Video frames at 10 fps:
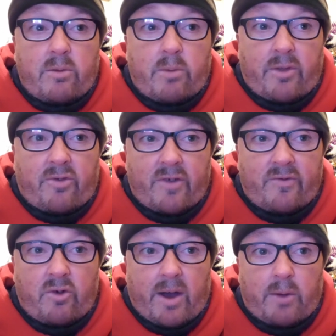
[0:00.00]
about three or
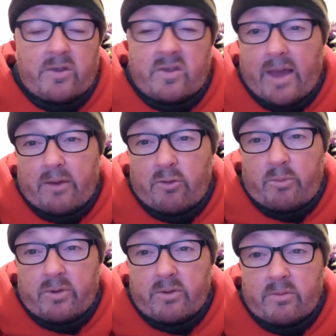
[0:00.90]
four hours setting
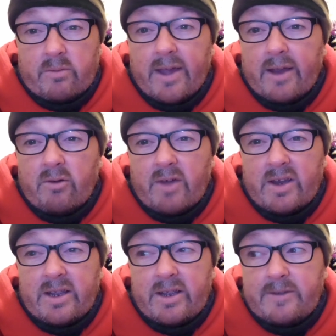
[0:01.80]
up and getting all
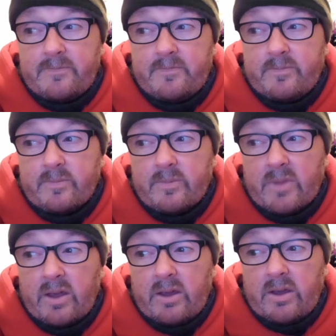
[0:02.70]
ready.
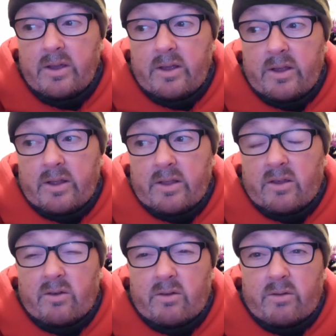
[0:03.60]

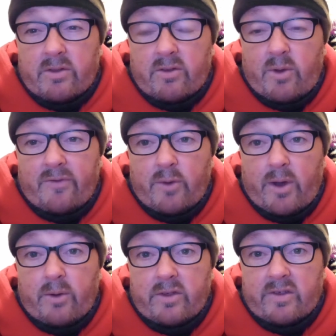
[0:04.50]
So that's quite a few
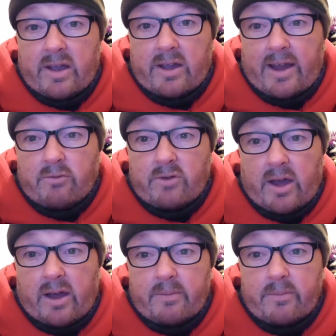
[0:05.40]
hours. That's like an hour a
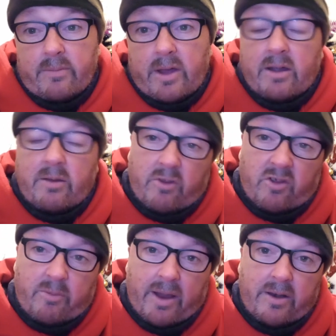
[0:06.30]
night I can
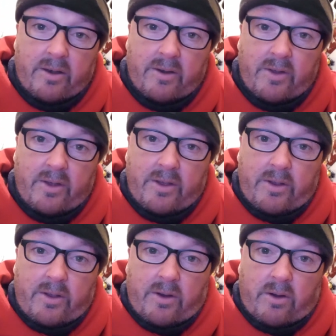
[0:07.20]
spend
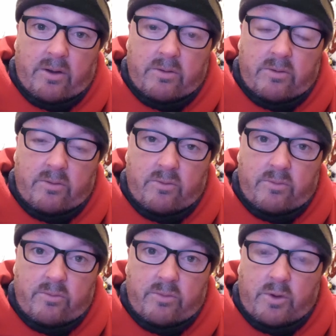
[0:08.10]
on
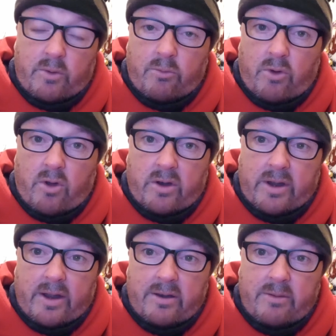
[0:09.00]
doing more
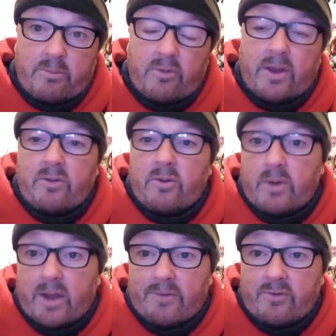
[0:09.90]
content, but then do
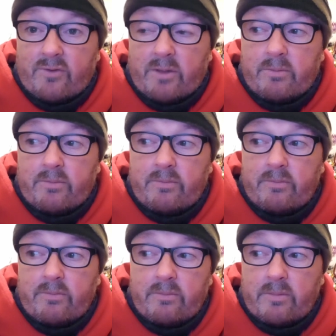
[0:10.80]
a live stream
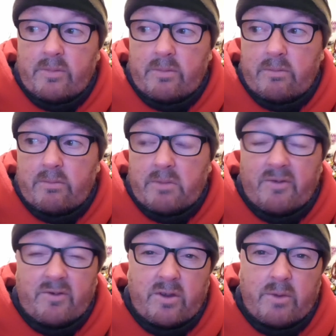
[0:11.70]

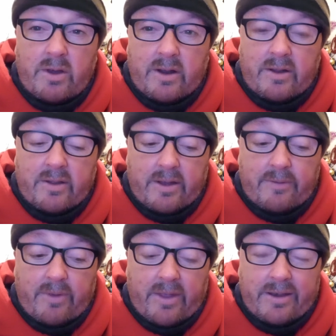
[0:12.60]
two weeks, I think.
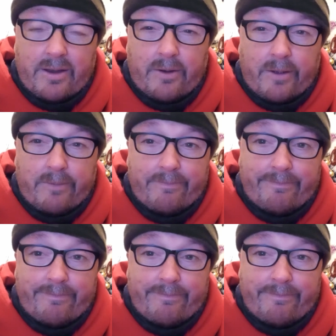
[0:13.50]
Don't know.